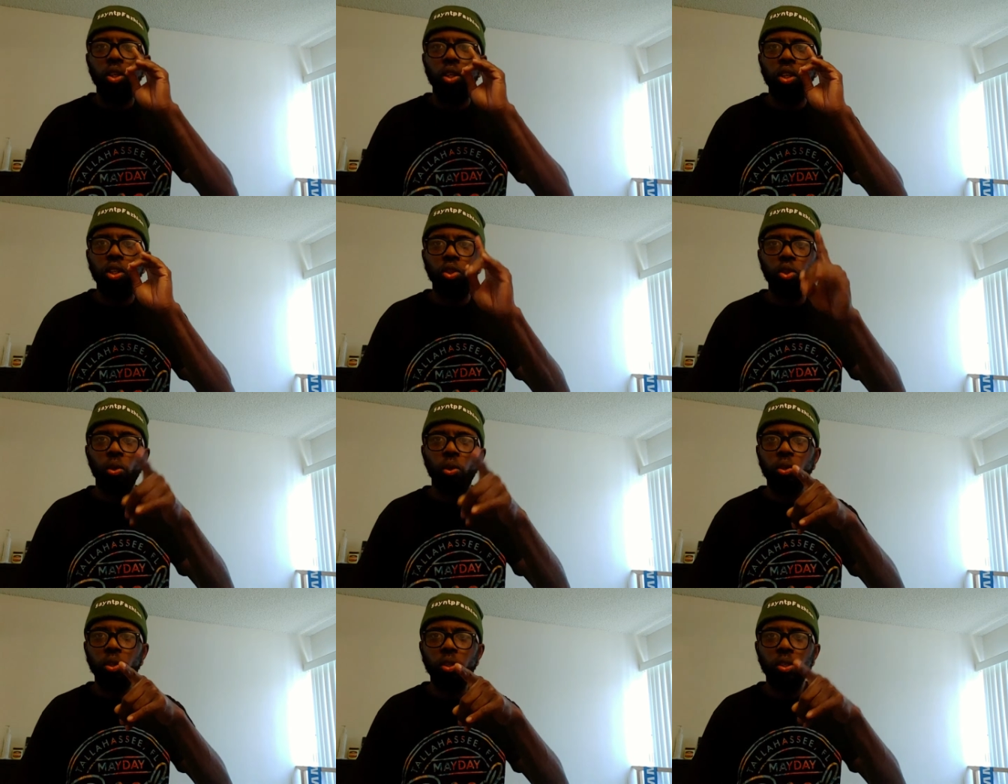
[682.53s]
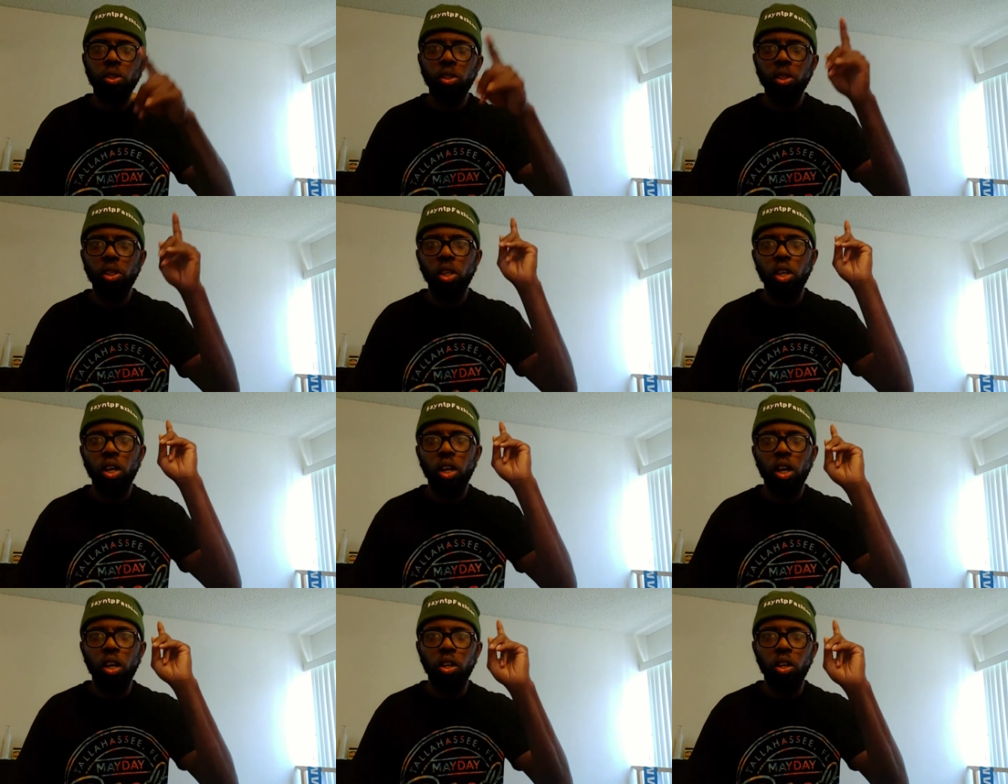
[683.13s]
Jordans,
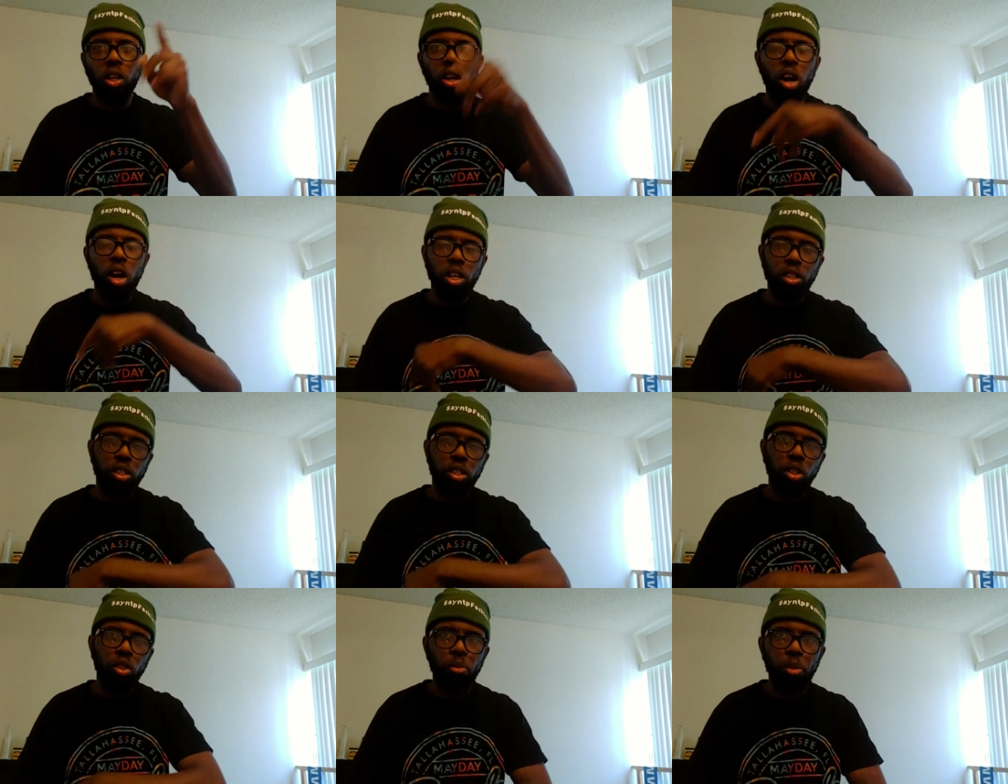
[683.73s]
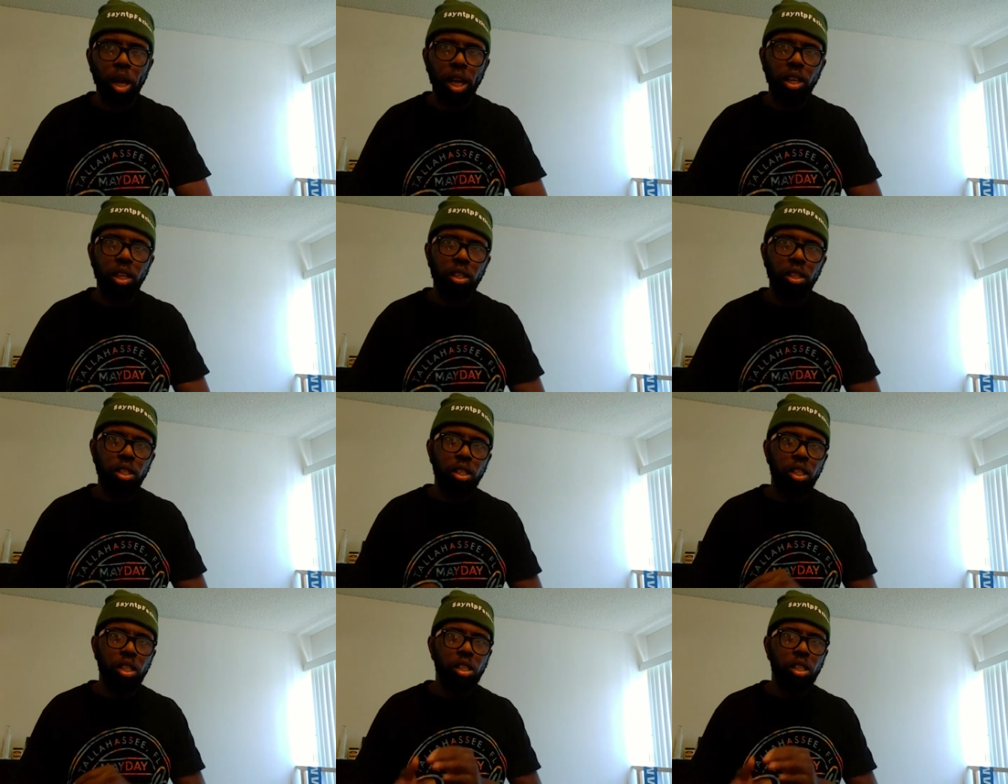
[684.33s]
Lacoste, and New Balance.